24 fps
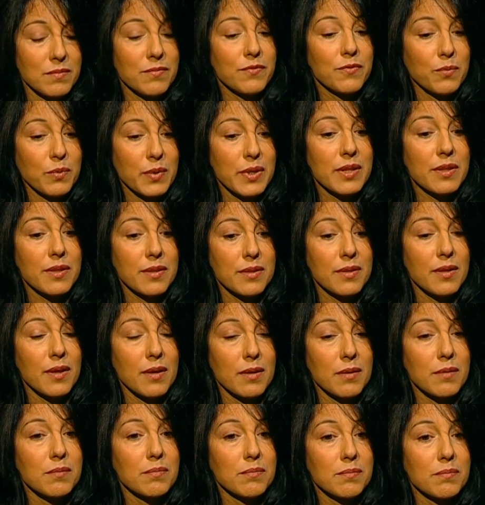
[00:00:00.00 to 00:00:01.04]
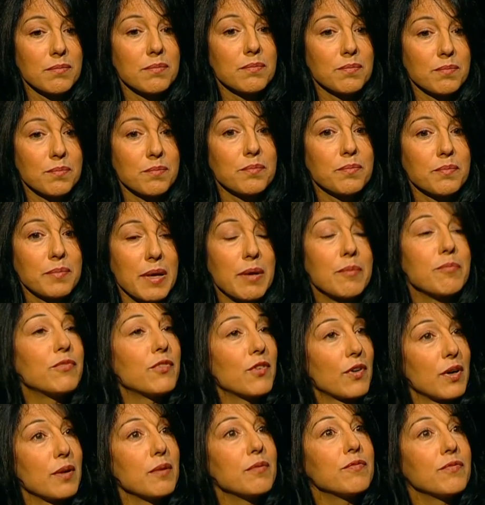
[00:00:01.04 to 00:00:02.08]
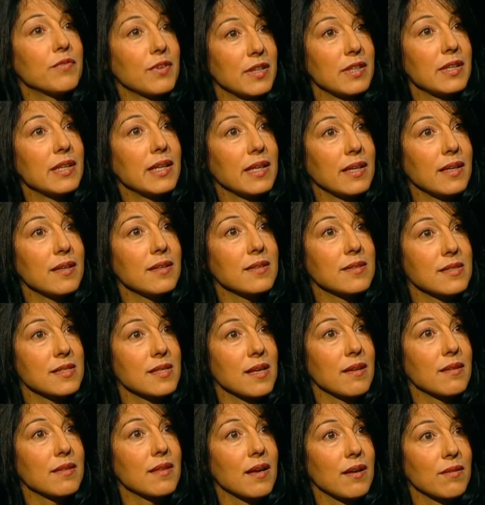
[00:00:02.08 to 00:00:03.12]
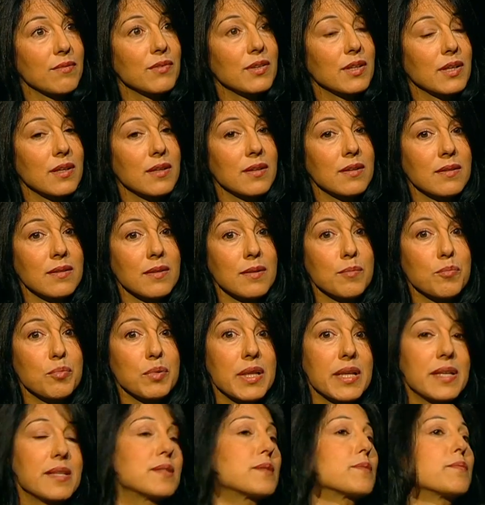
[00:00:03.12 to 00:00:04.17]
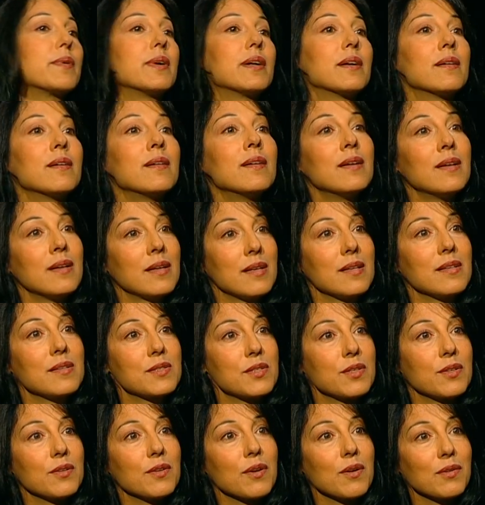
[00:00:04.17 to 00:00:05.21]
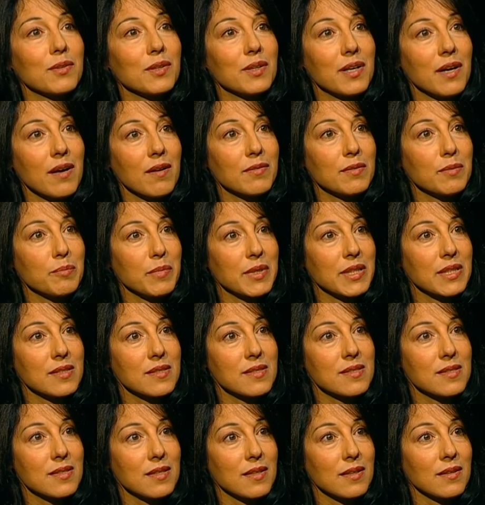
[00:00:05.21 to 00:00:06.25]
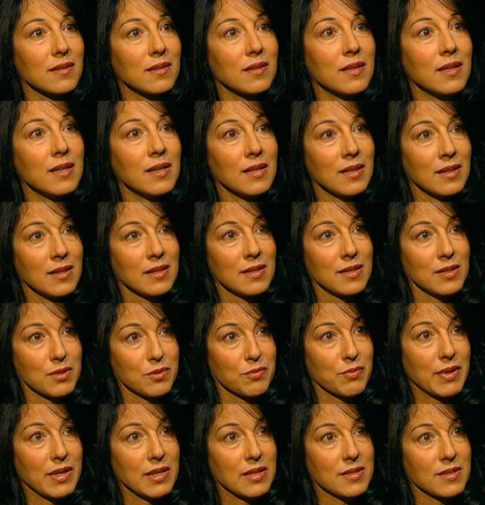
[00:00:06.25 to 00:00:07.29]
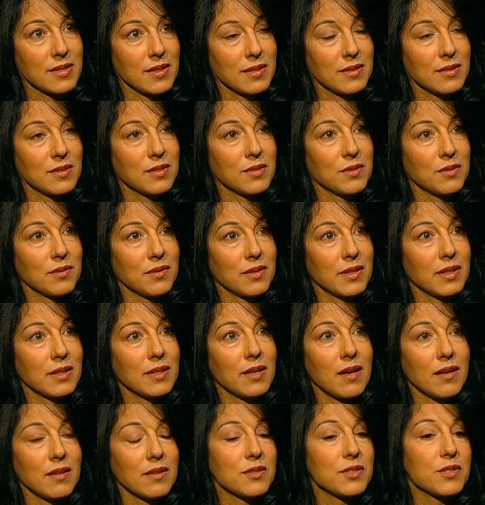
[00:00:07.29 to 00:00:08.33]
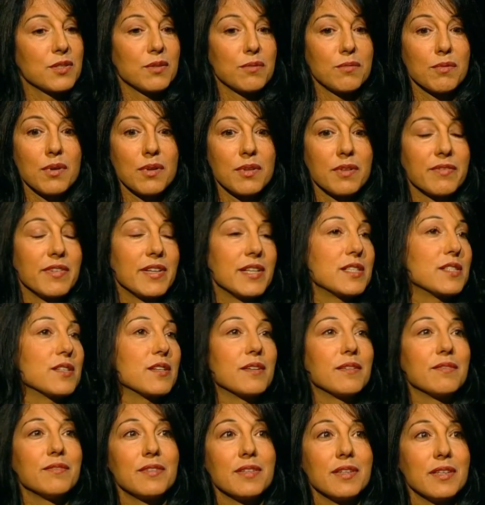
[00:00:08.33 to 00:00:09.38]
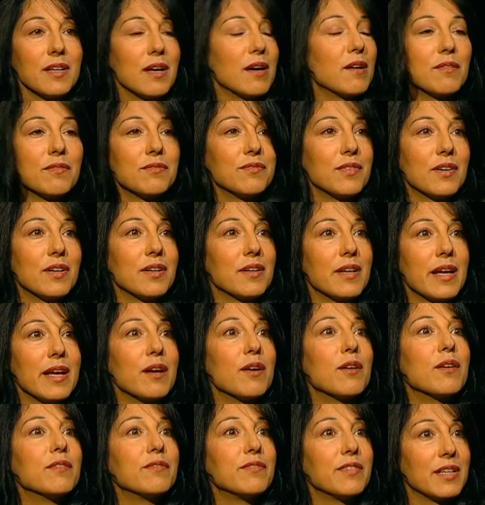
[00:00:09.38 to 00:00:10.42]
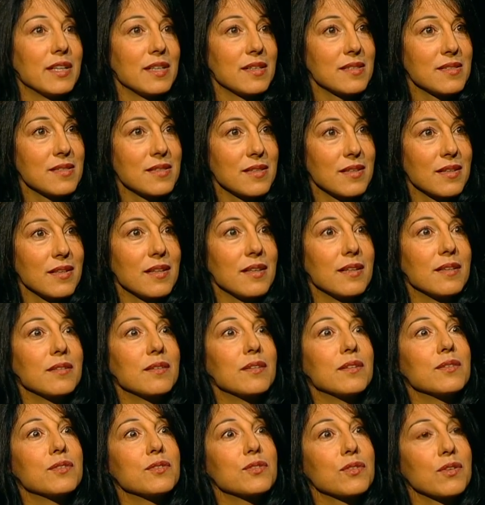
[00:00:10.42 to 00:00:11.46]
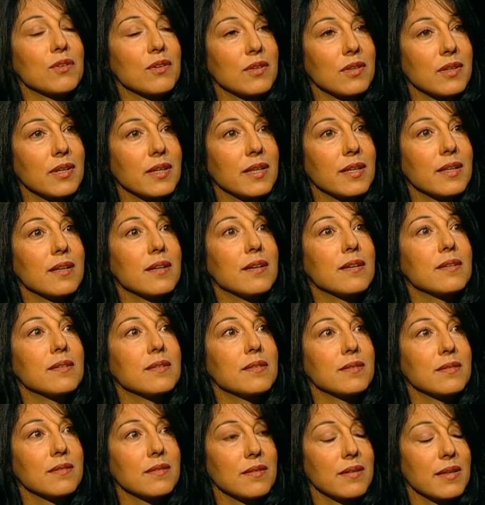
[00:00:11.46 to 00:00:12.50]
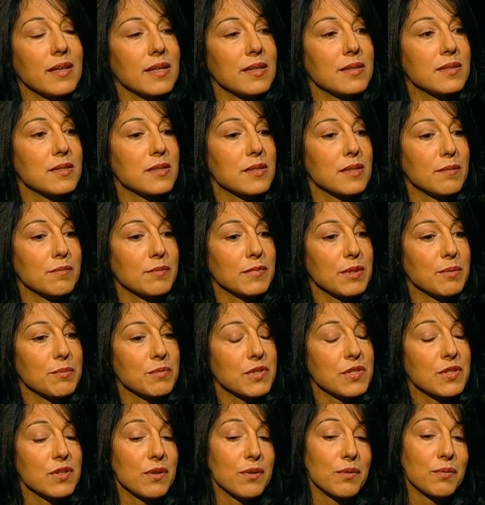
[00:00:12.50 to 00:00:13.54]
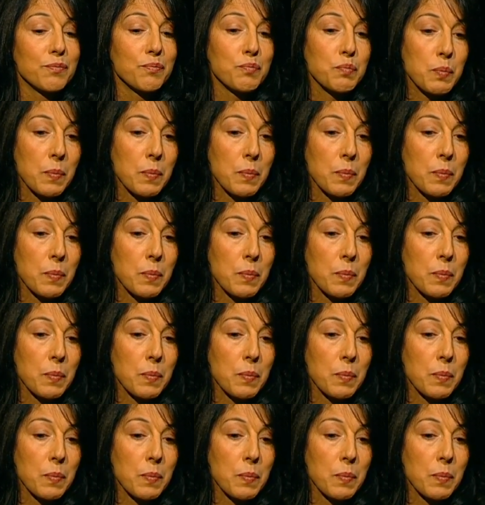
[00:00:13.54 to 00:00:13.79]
with PEPFAR funding in South Africa, a place where, as you know, the government still is reticent to acknowledge the role of ARVs in controlling AIDS symptoms. So,